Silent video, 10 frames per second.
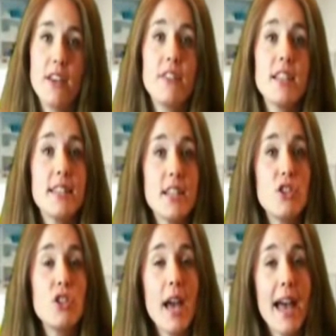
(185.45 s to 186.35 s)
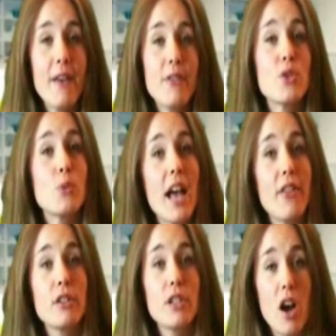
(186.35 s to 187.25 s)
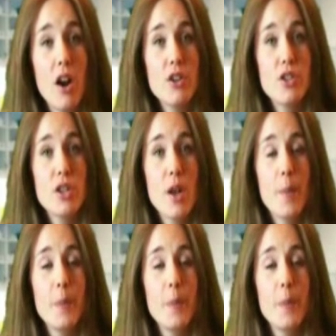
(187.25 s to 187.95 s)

if the cyst you have is rather large.